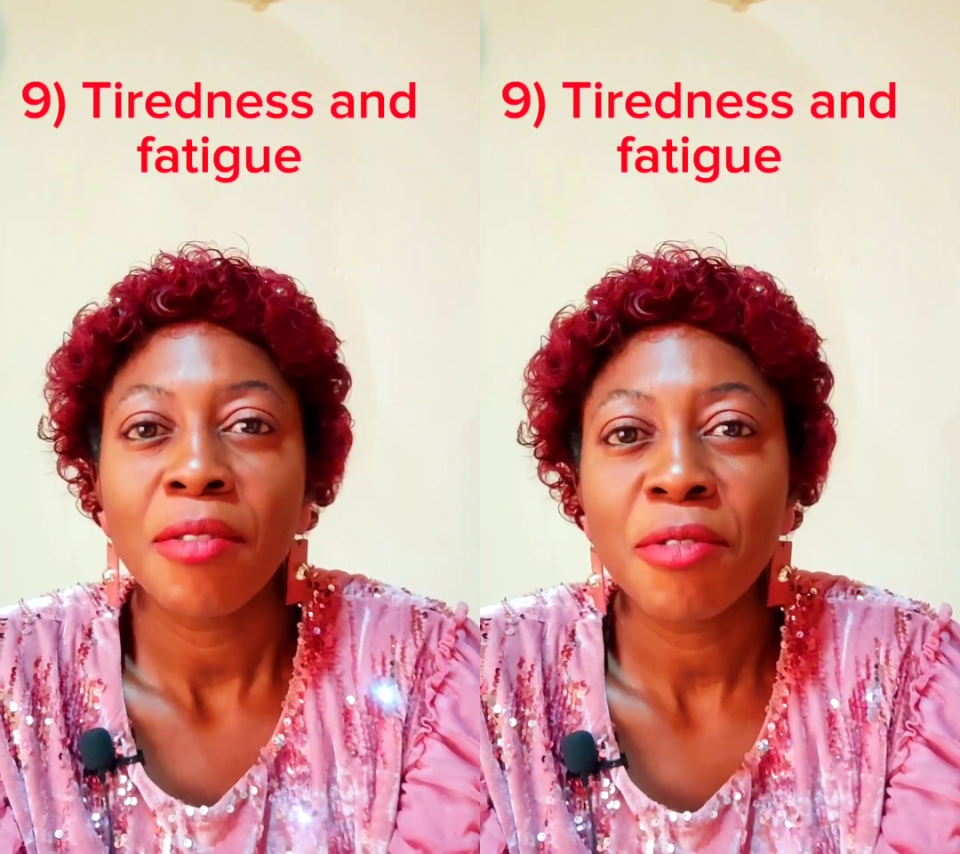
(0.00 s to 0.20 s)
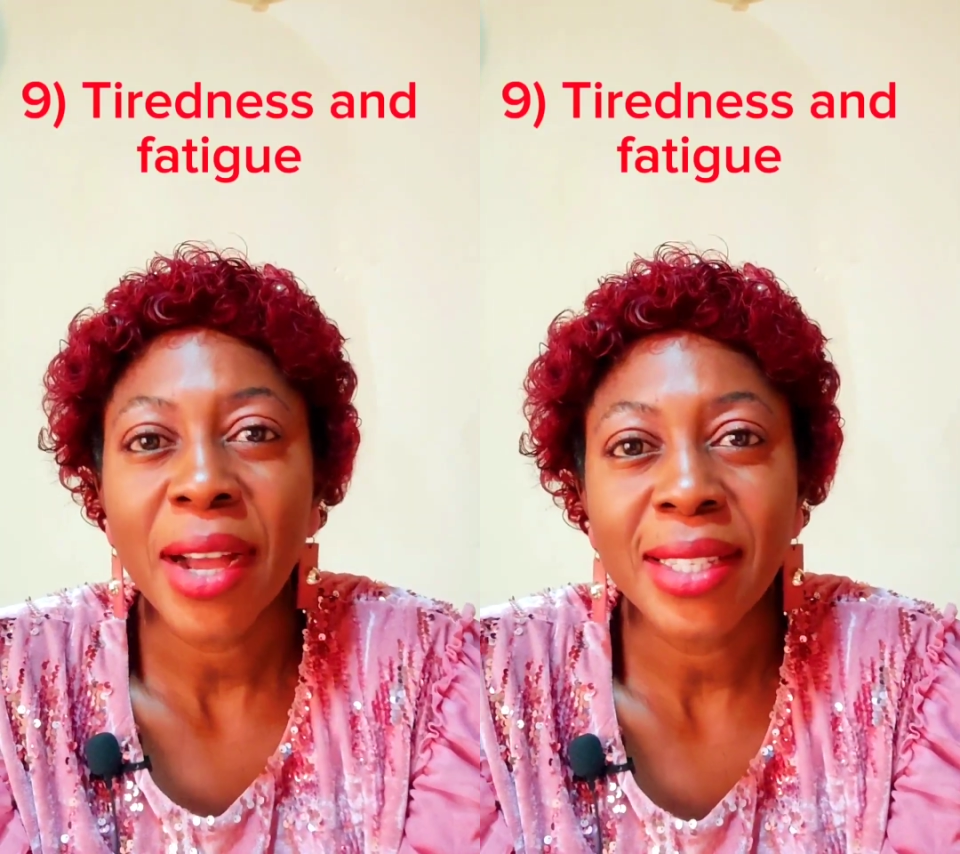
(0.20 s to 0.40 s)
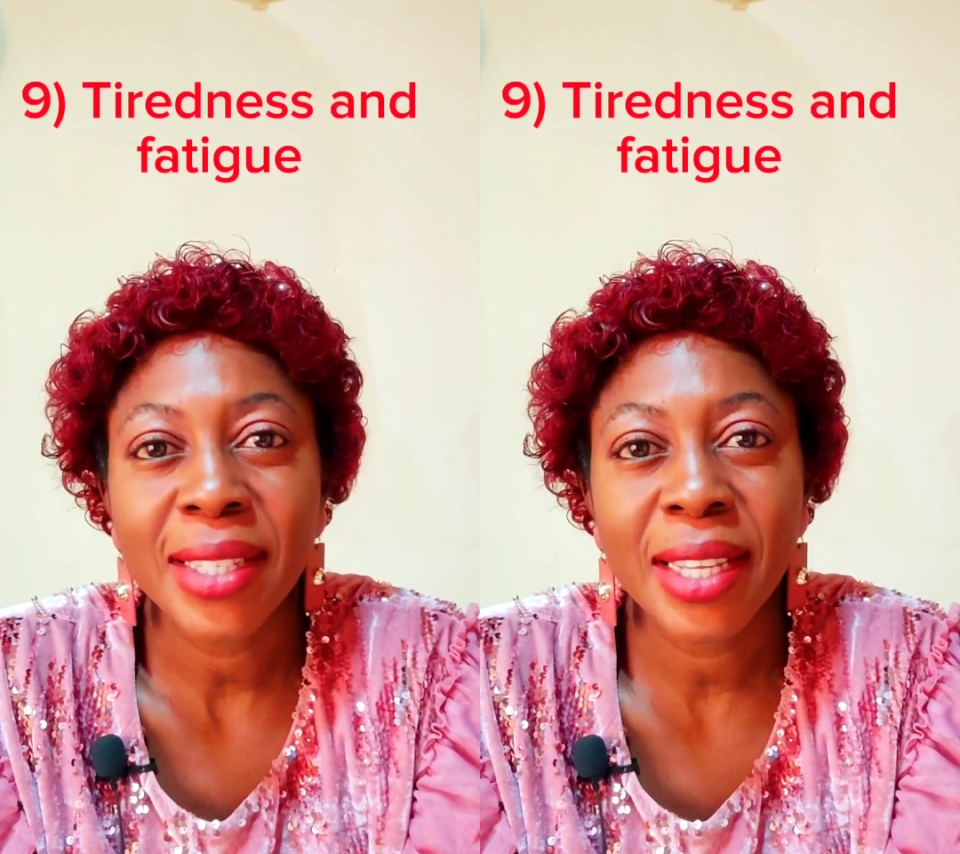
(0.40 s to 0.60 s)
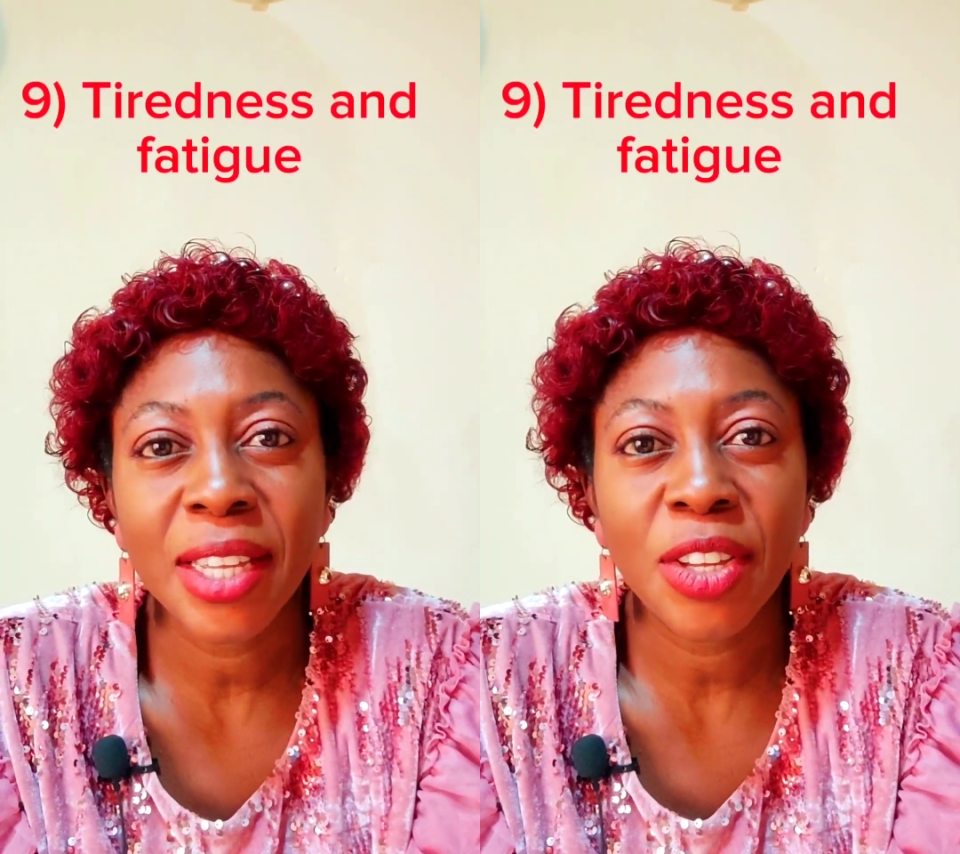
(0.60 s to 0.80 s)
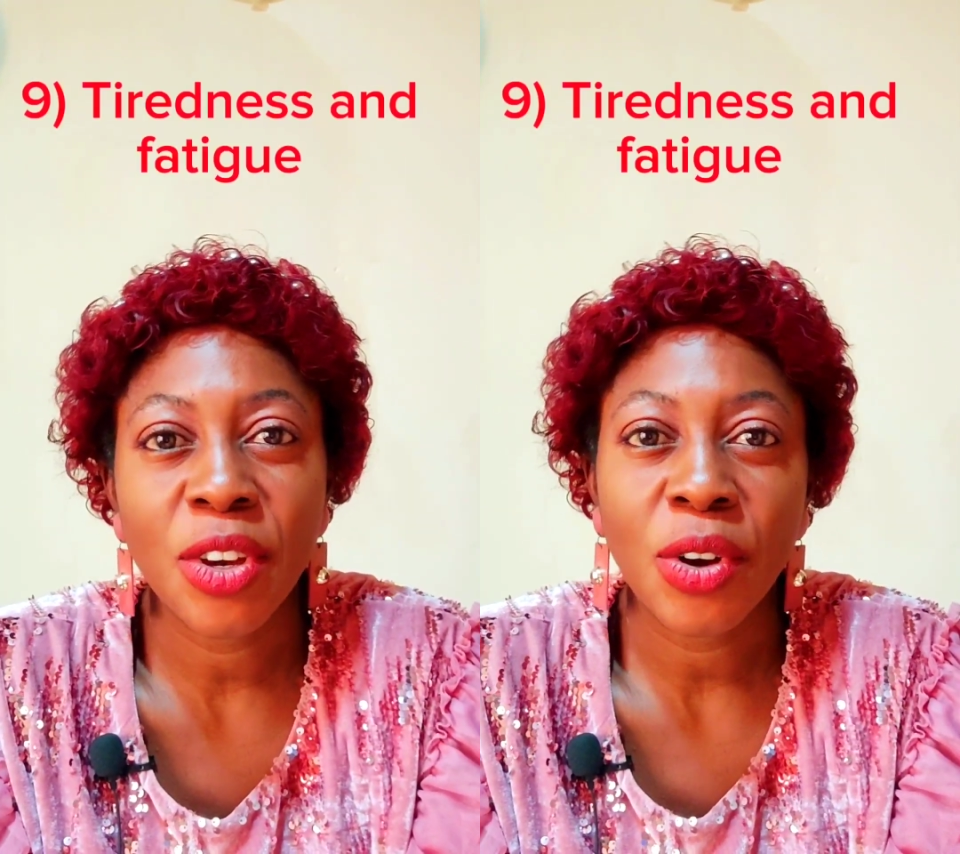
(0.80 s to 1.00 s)

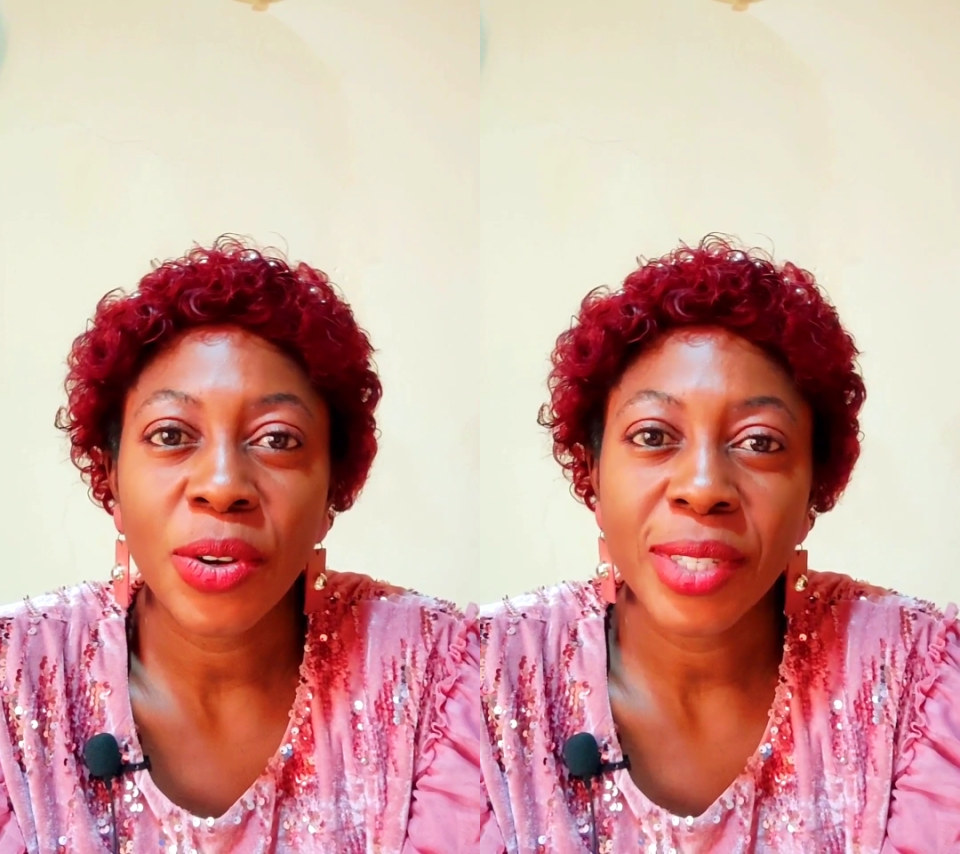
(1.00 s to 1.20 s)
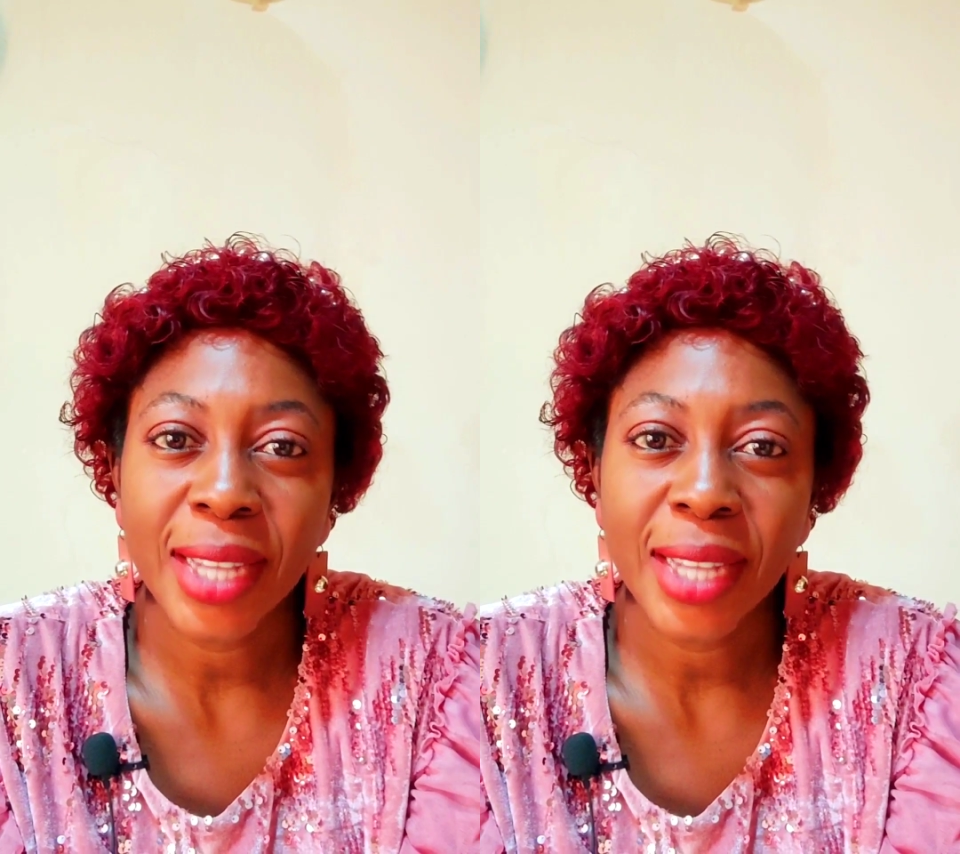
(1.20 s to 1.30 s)
Fatigue or